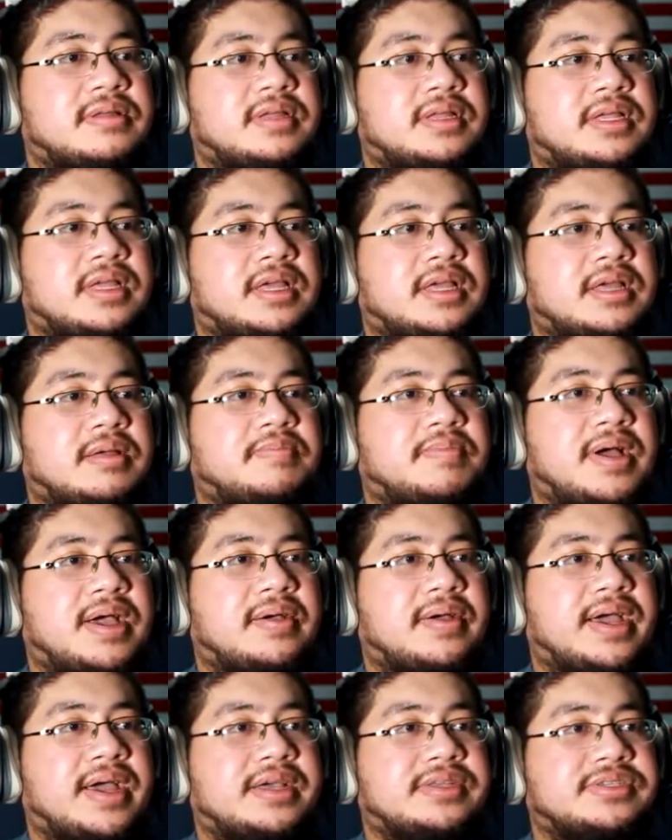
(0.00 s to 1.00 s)
There used to be uh,
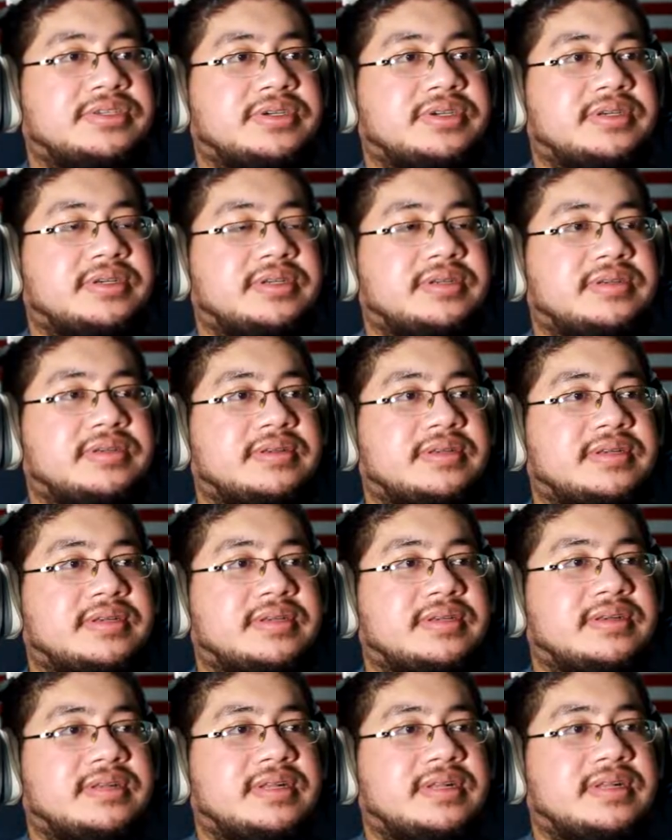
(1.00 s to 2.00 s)
biohazard sick people
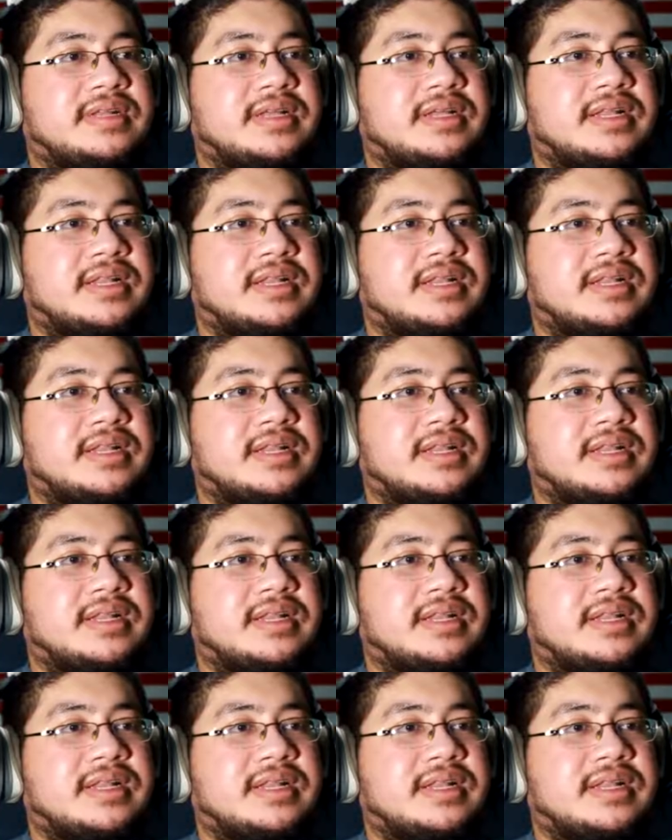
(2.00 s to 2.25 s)
being treated